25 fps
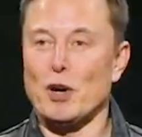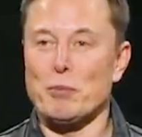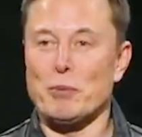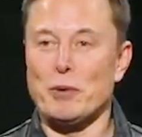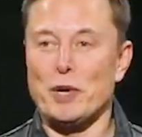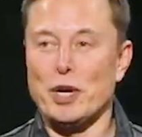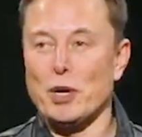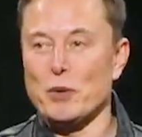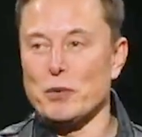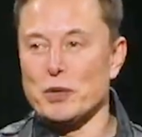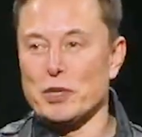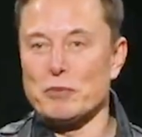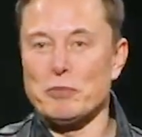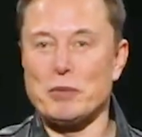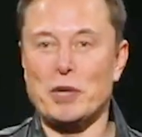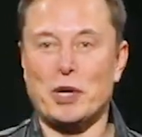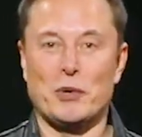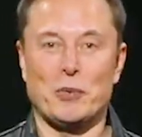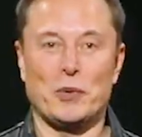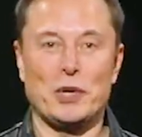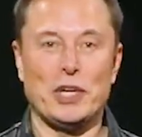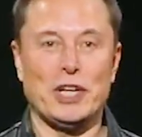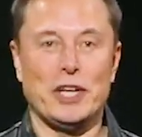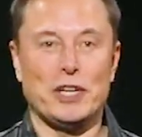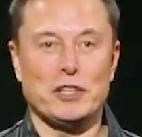The Tesla
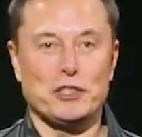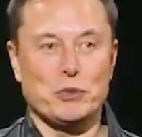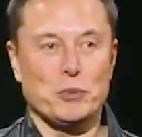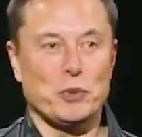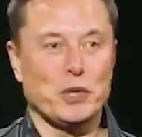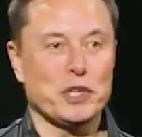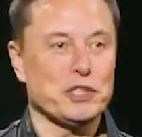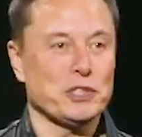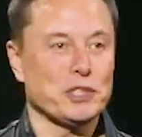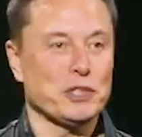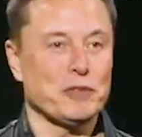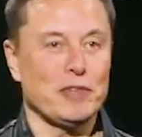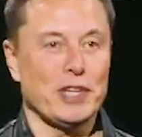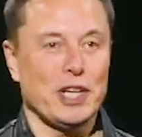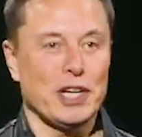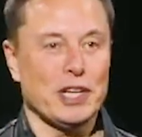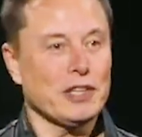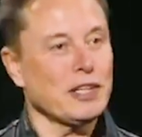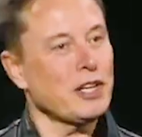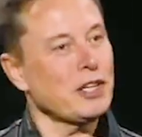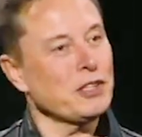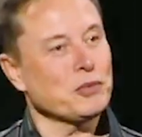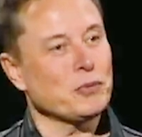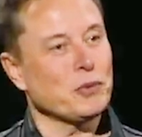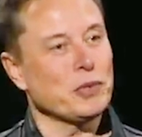CEO also
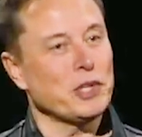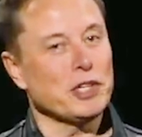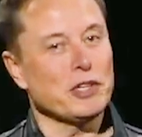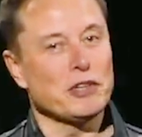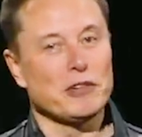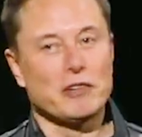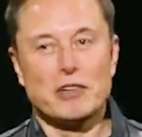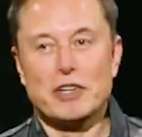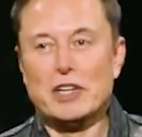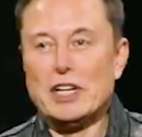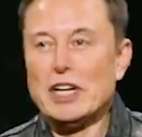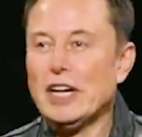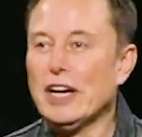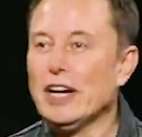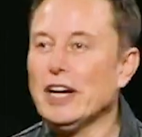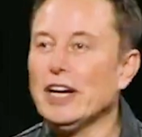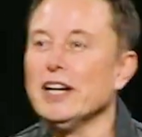claims that the company will